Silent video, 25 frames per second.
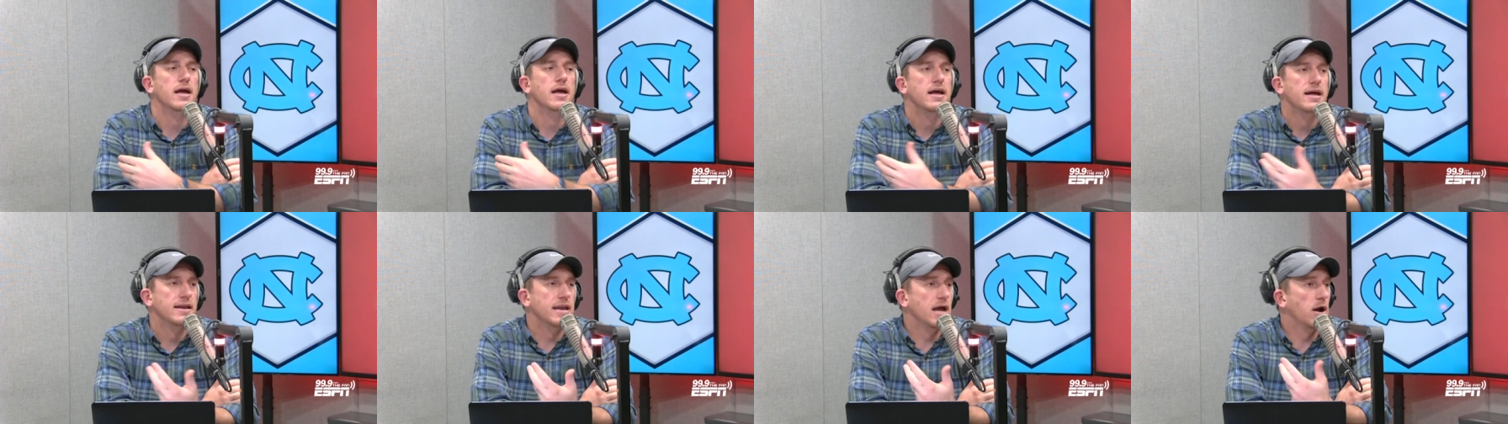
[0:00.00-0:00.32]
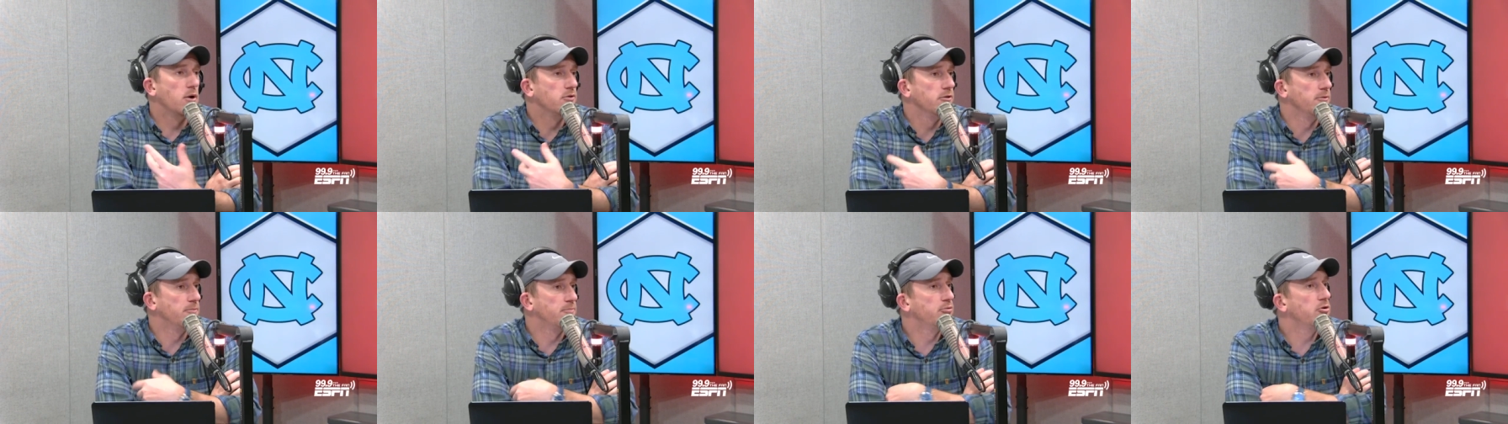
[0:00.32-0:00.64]
Now
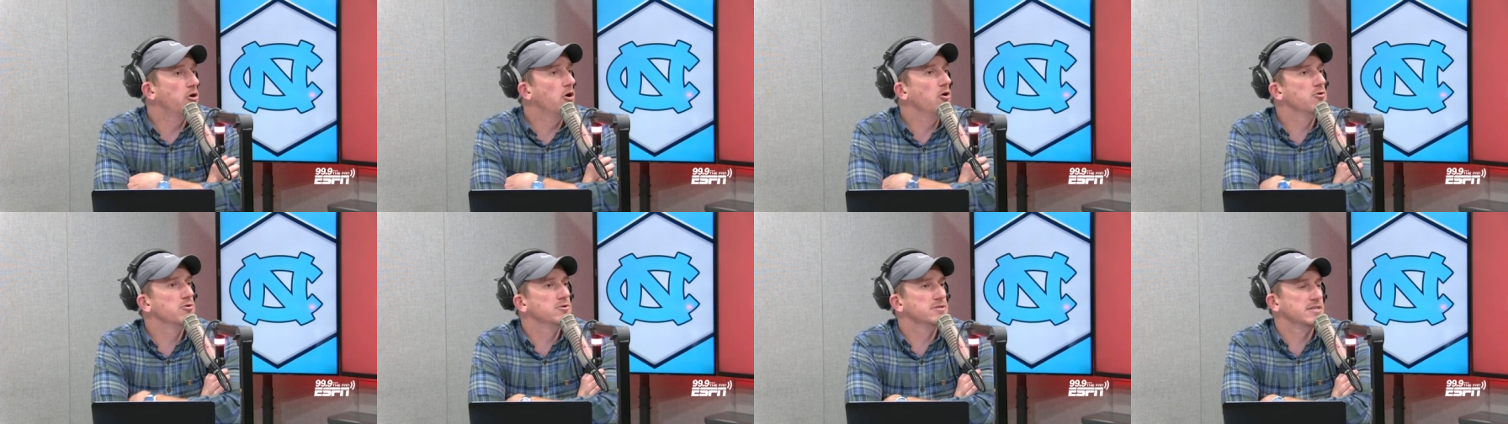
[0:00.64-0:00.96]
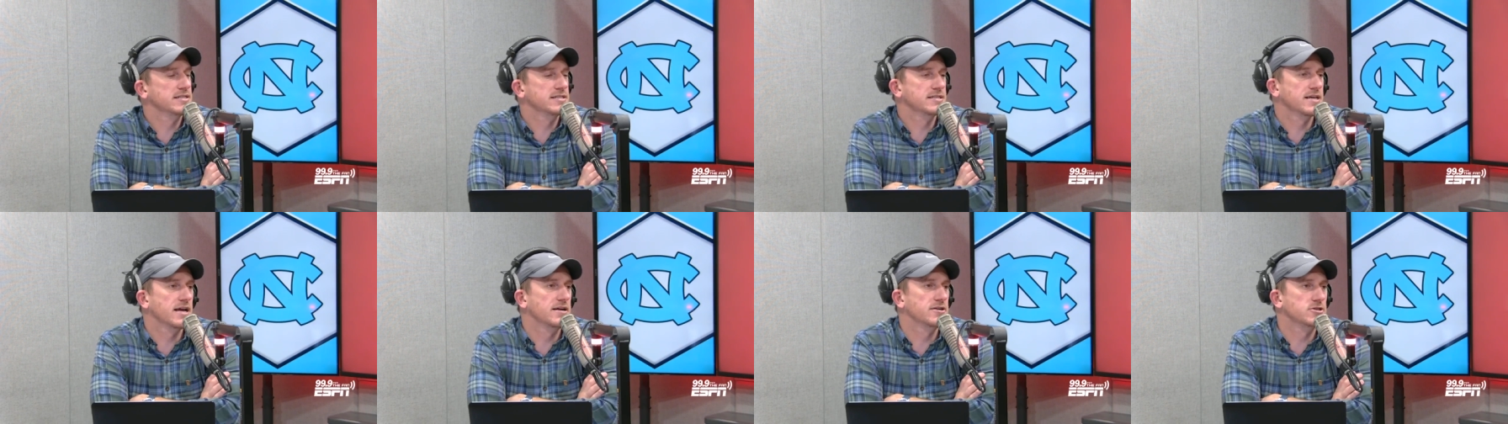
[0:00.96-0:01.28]
in the pros
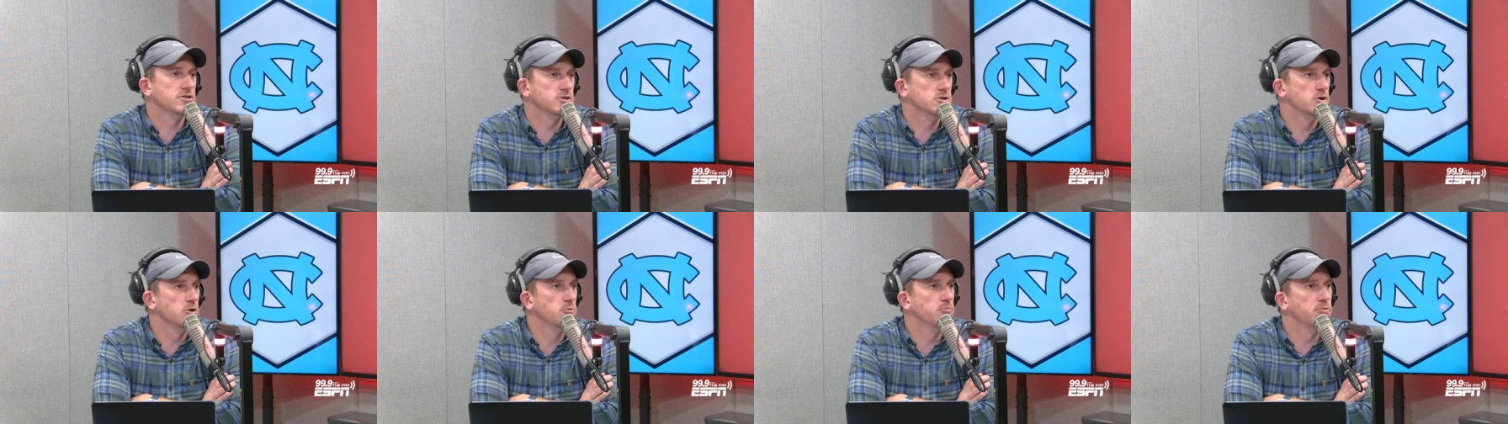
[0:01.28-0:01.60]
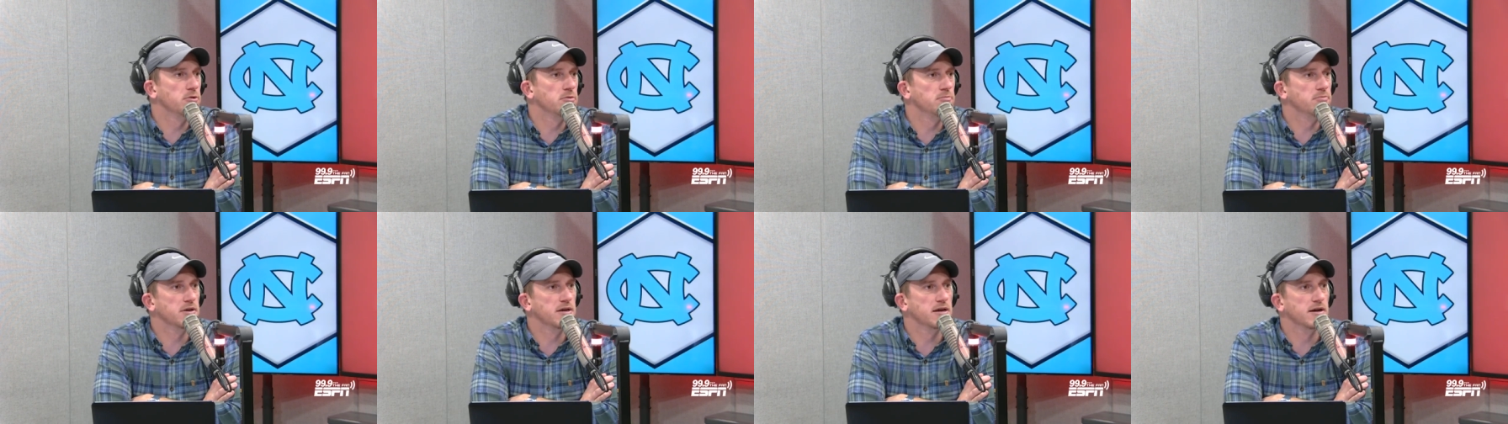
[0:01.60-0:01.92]
that's kind of
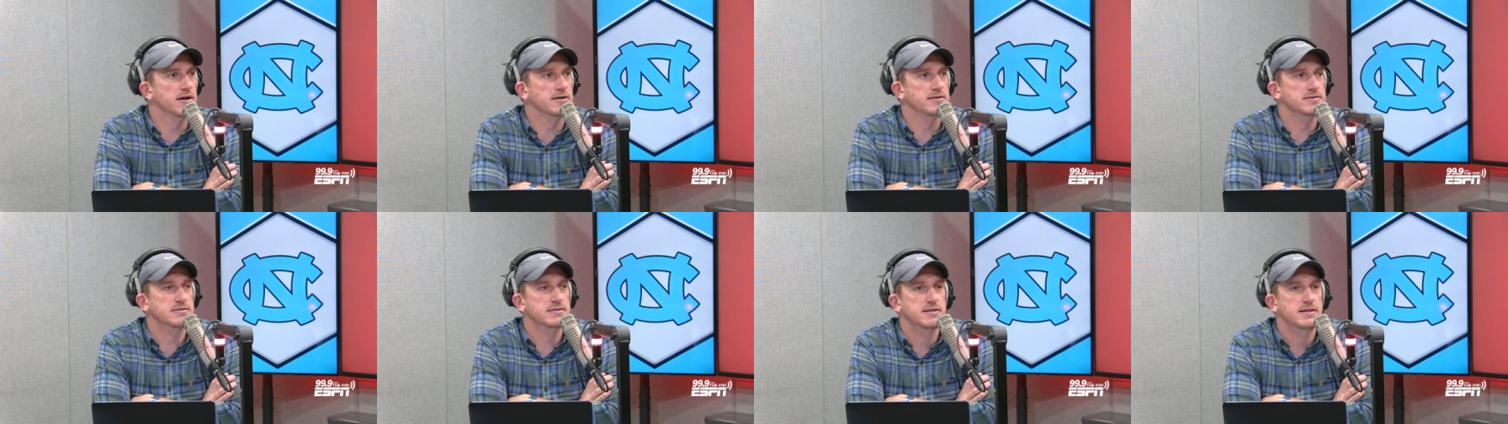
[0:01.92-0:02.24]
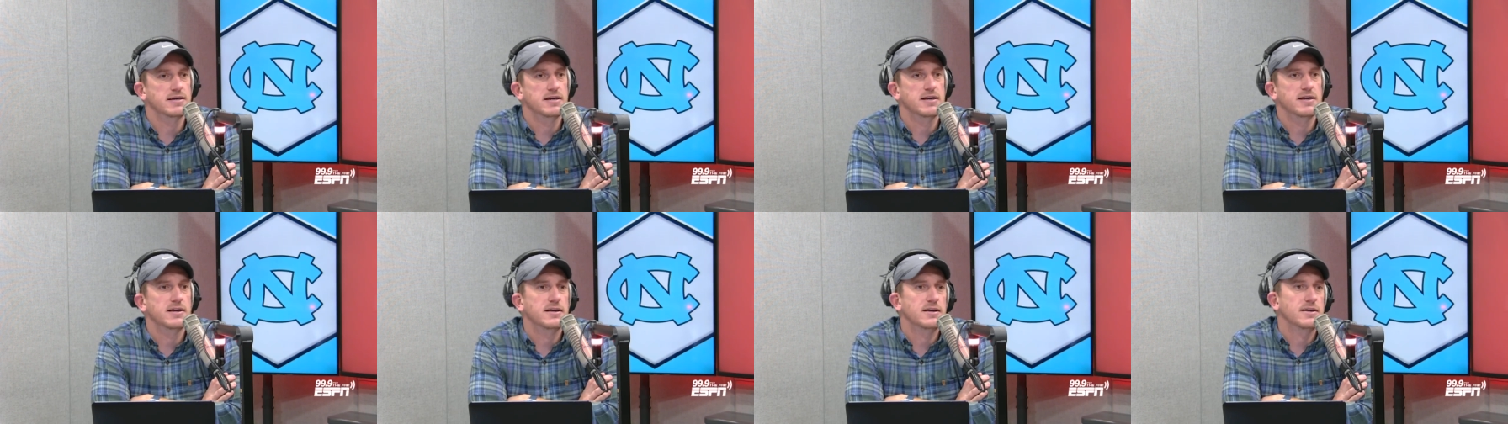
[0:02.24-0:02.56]
stupid because
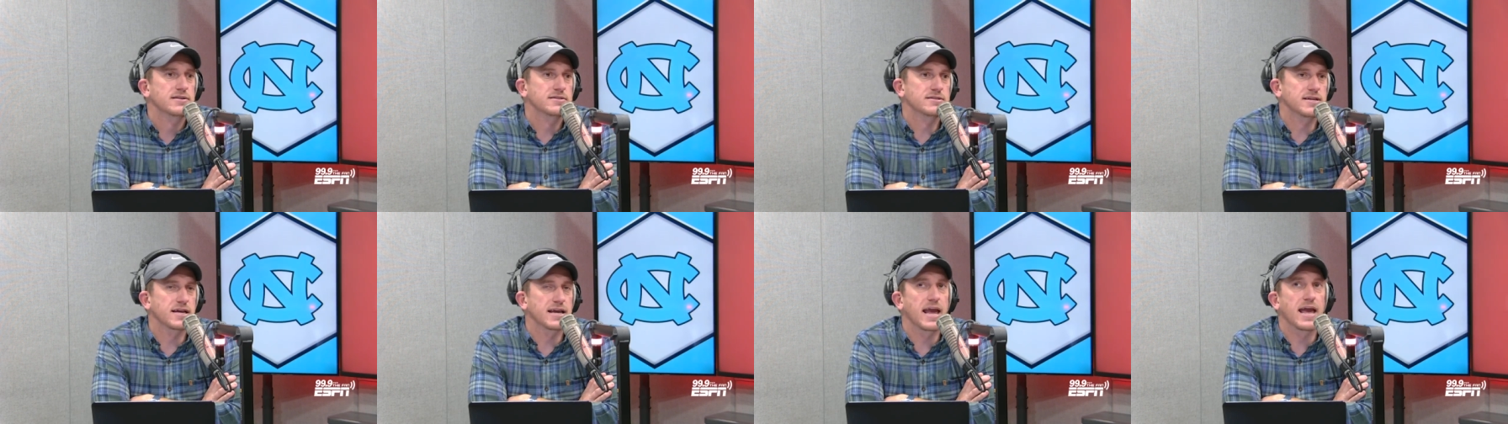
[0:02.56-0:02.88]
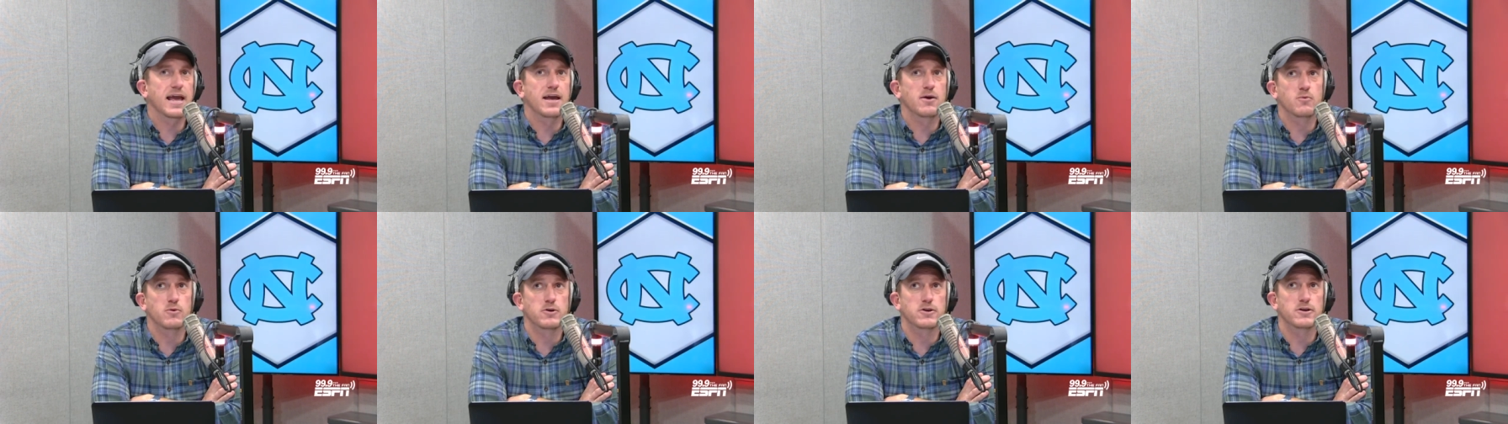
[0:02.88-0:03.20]
it's like,
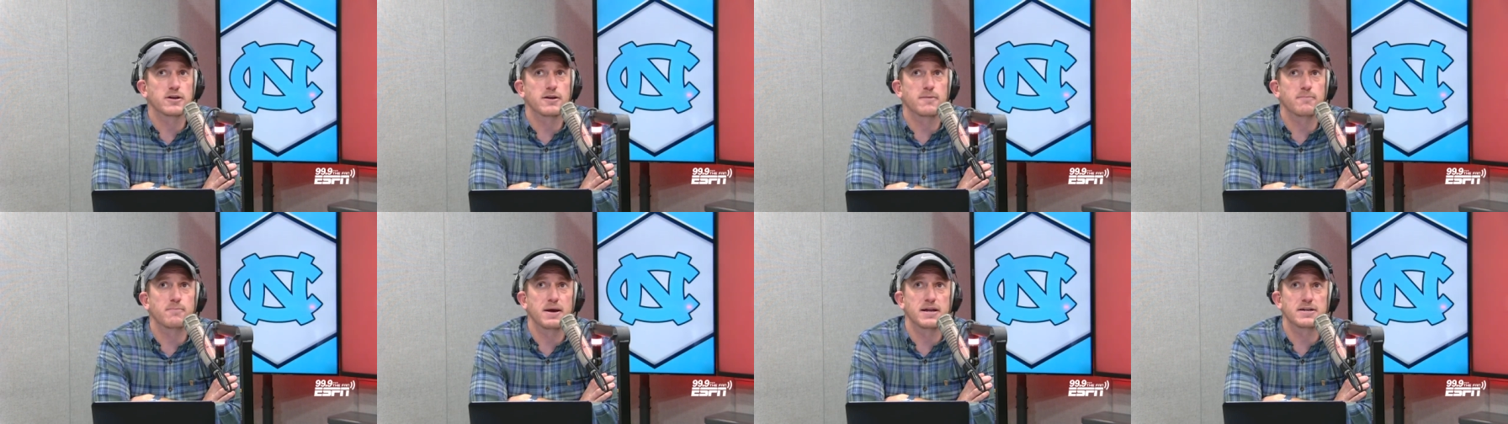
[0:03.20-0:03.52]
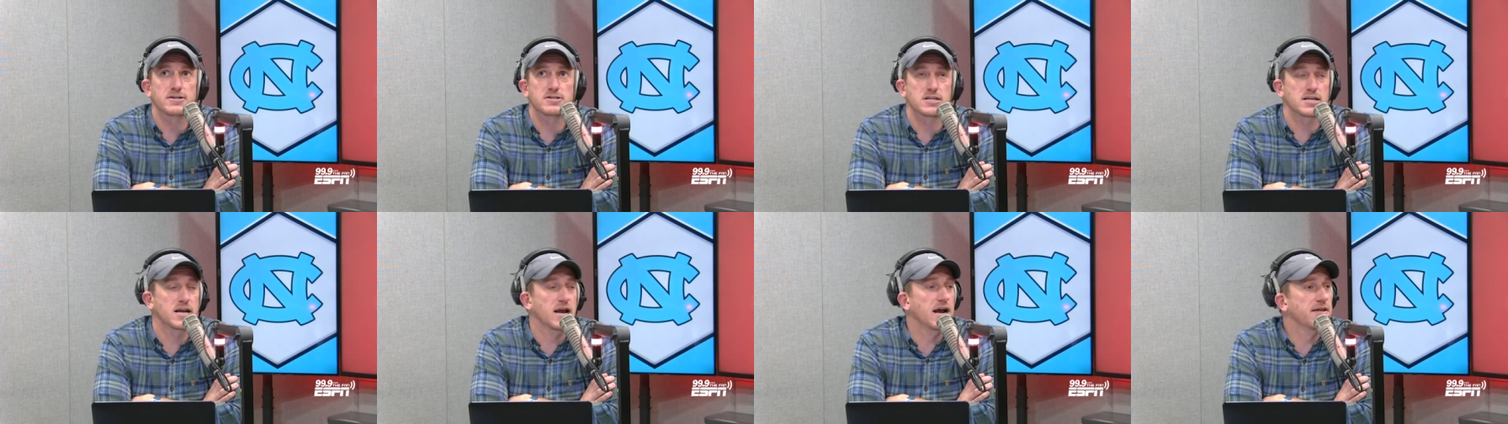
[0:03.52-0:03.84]
"Hey, what are you going to bench
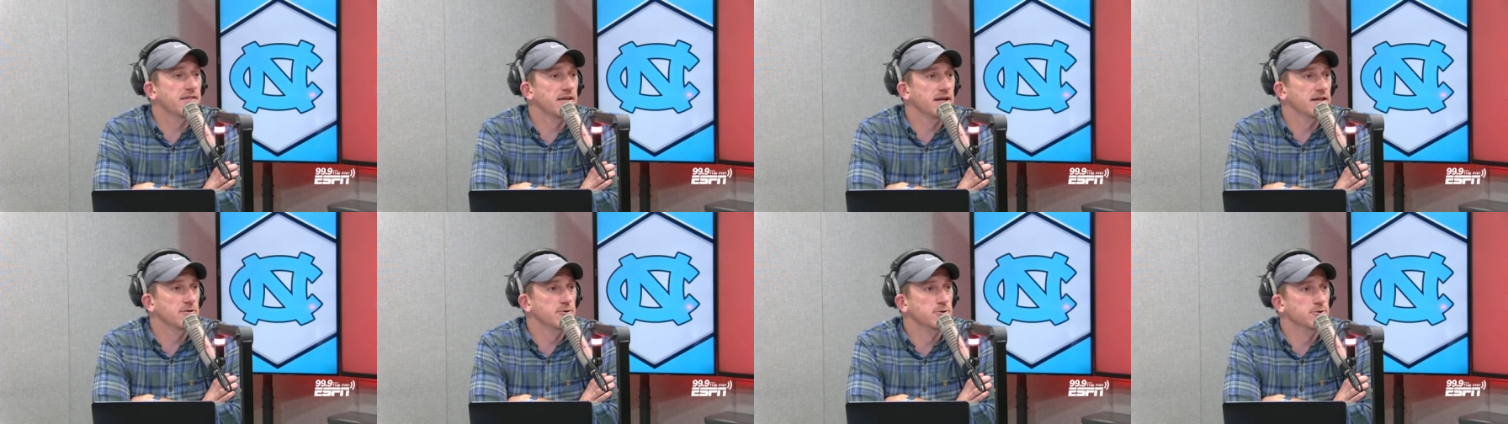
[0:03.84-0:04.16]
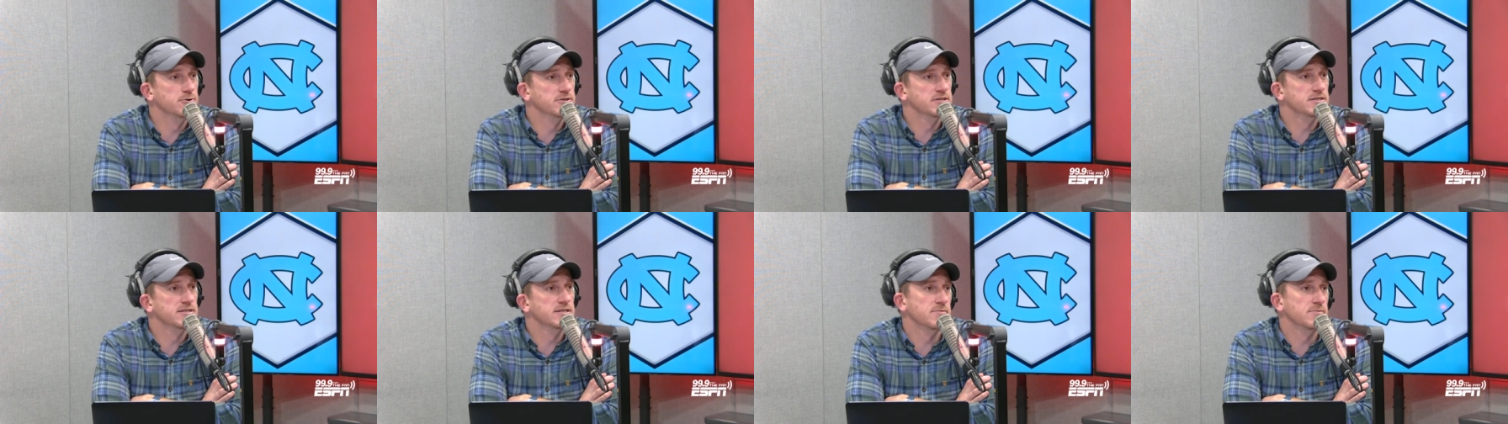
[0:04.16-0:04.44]
the guy that loses?